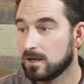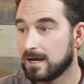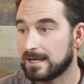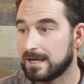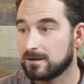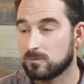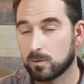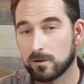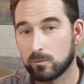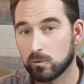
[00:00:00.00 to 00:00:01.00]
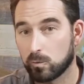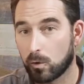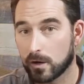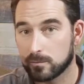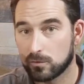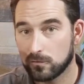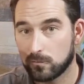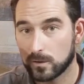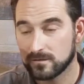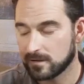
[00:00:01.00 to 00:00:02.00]
again, it's one of the most waterproof
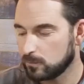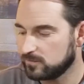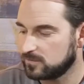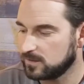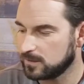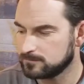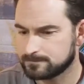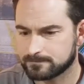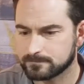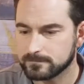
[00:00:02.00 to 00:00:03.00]
ones that we've seen.